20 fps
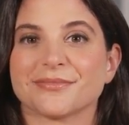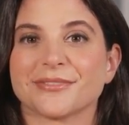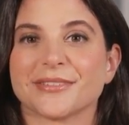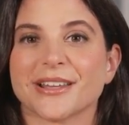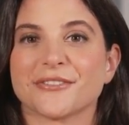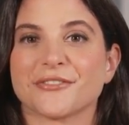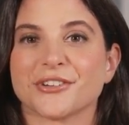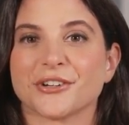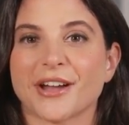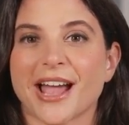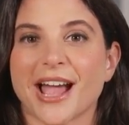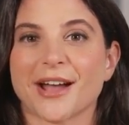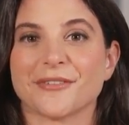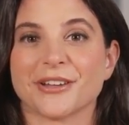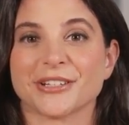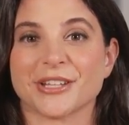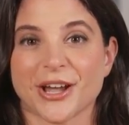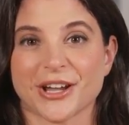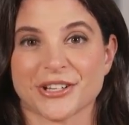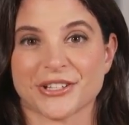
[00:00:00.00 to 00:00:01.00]
If you have
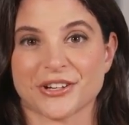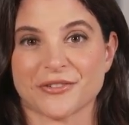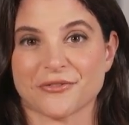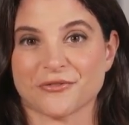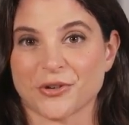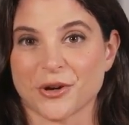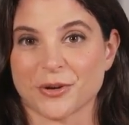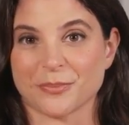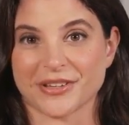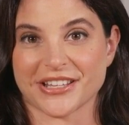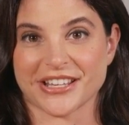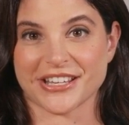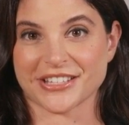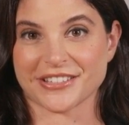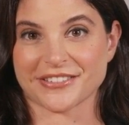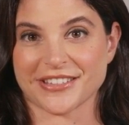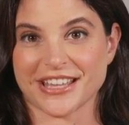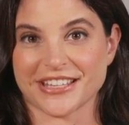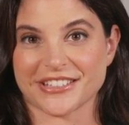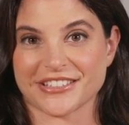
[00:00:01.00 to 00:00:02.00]
a
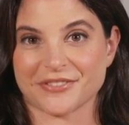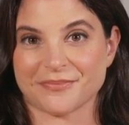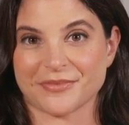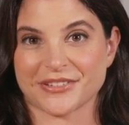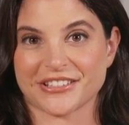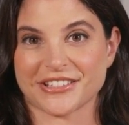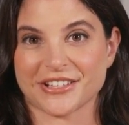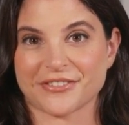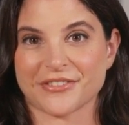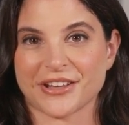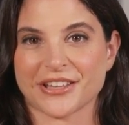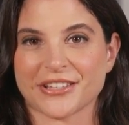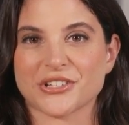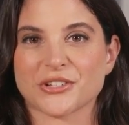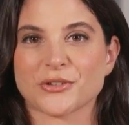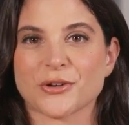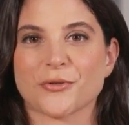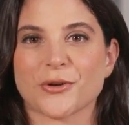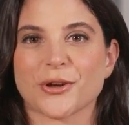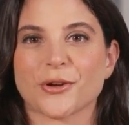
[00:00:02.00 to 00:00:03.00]
nonconformity that is specific
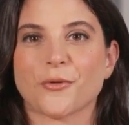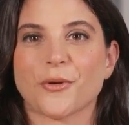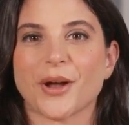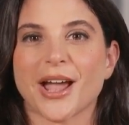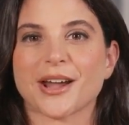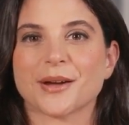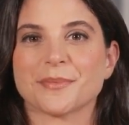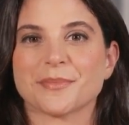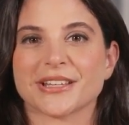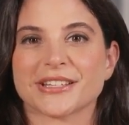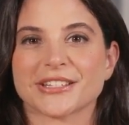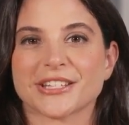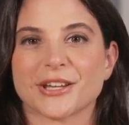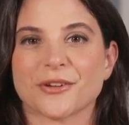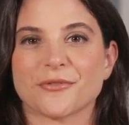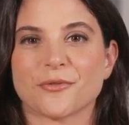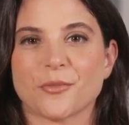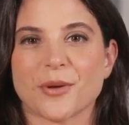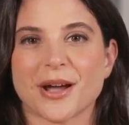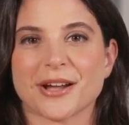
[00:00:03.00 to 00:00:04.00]
to a requirement
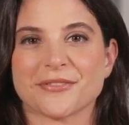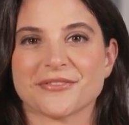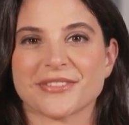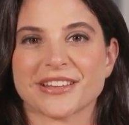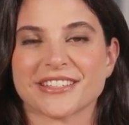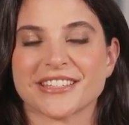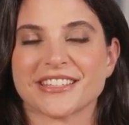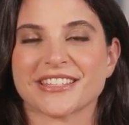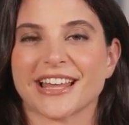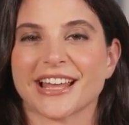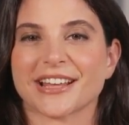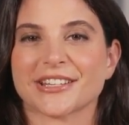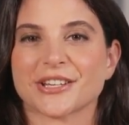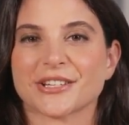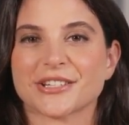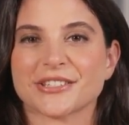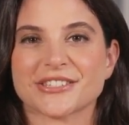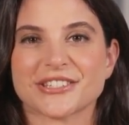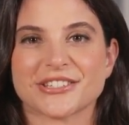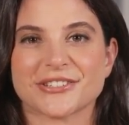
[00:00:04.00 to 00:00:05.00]
of one of these
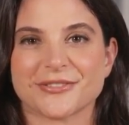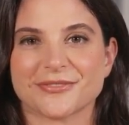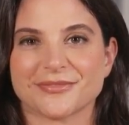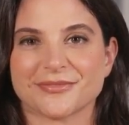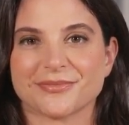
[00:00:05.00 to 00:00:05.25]
standards,